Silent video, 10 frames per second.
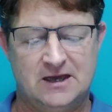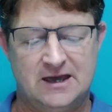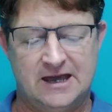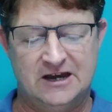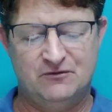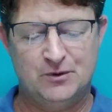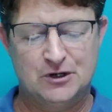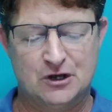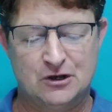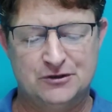And if we
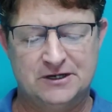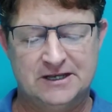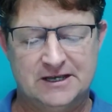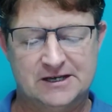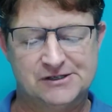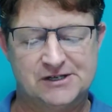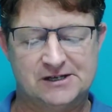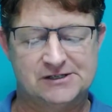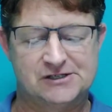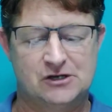know that He hears
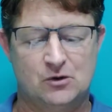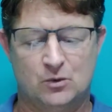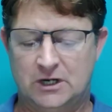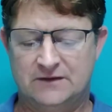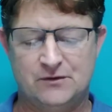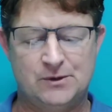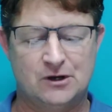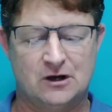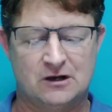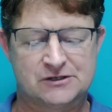us, whatever we
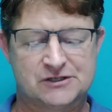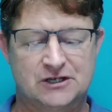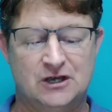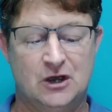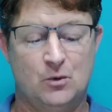ask,